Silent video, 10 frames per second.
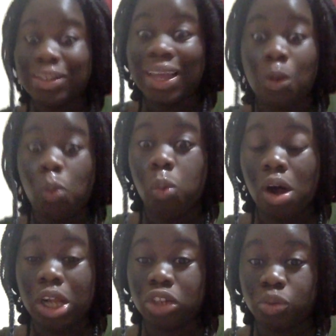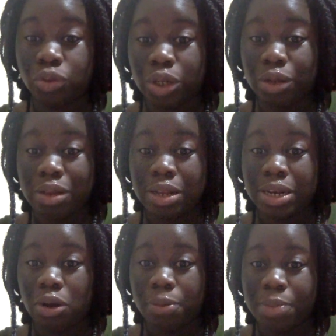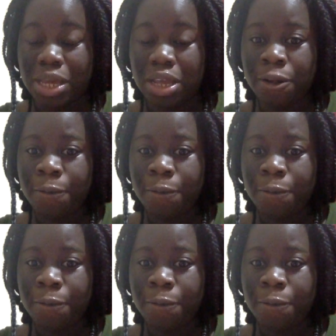like walls was closing in on me.